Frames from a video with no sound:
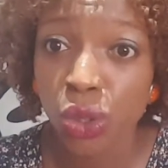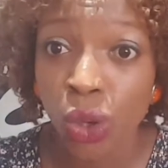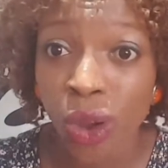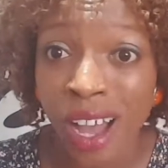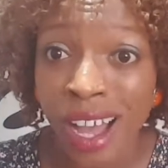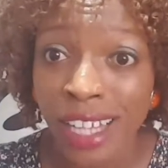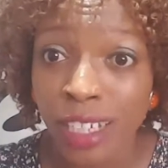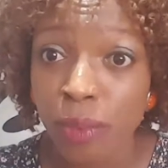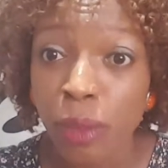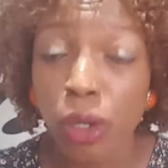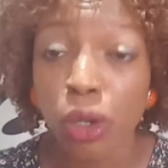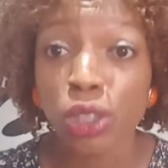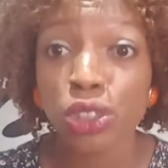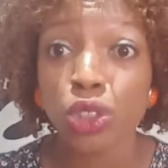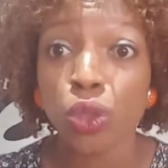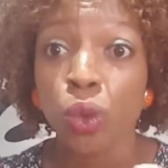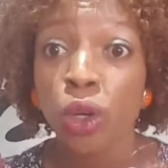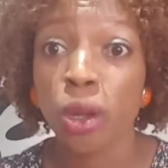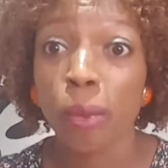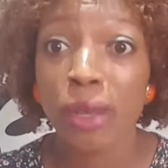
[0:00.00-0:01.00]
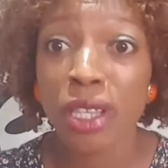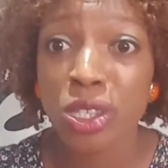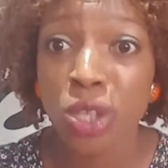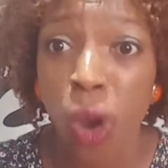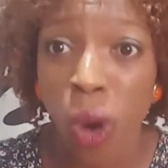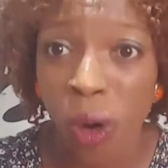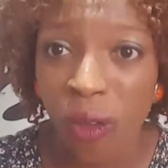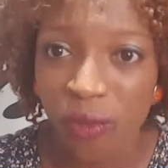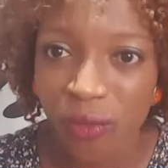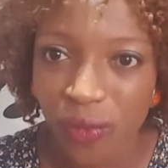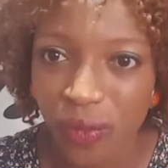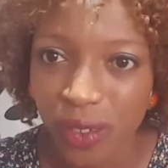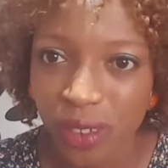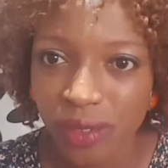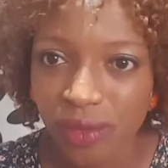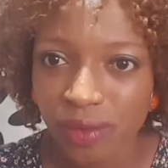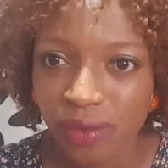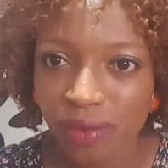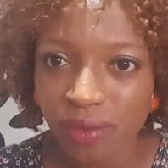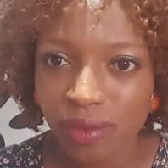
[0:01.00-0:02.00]
your hand because you want to be tough.
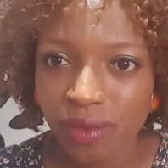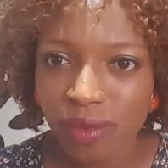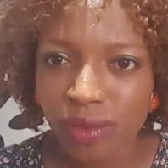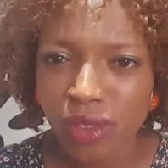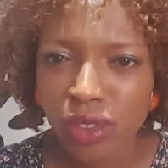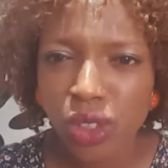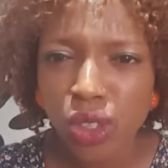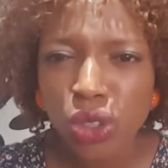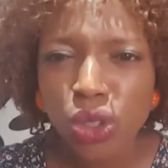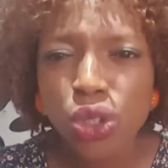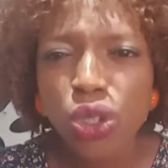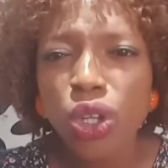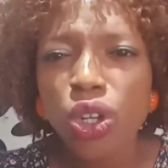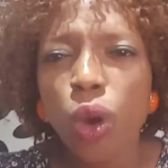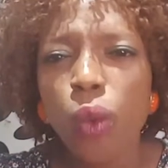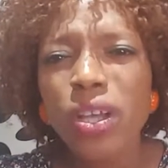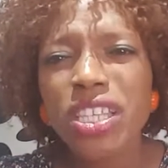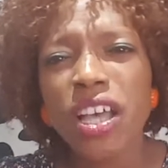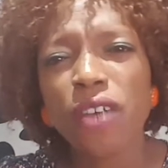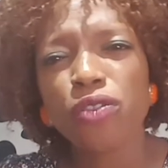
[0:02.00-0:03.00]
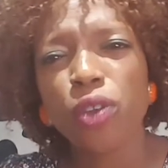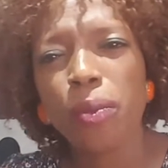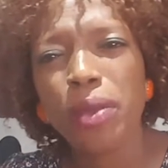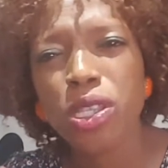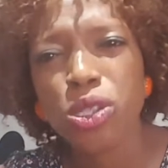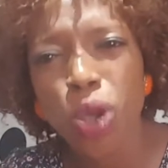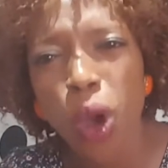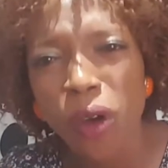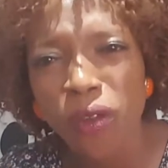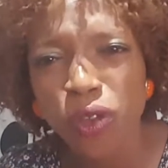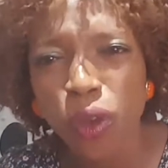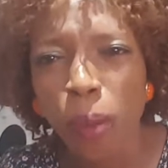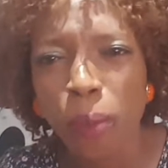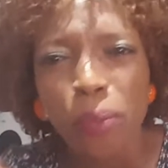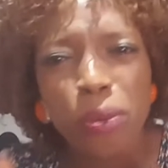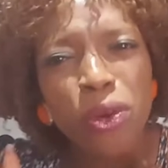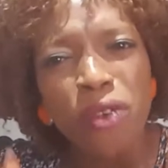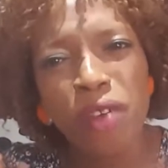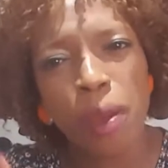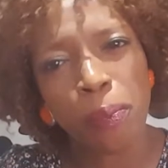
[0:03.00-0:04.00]
You don't always have to be tough to
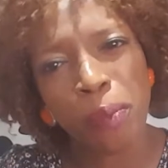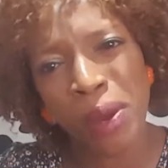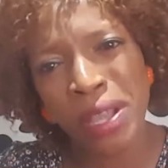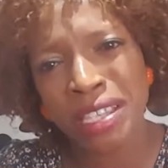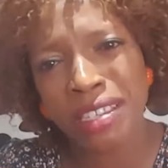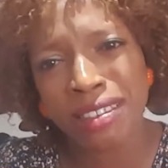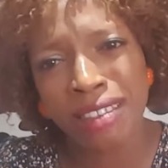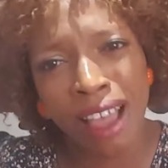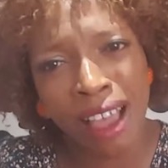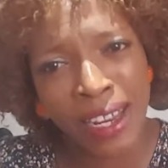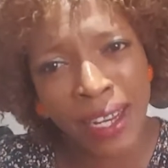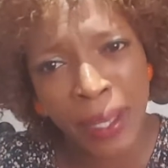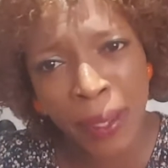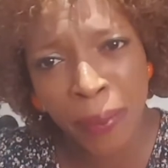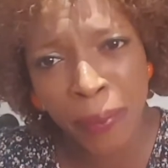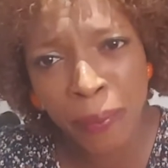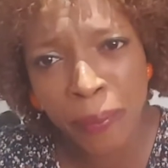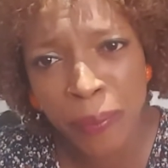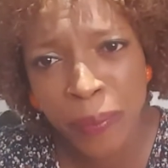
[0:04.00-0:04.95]
prove a point, darling.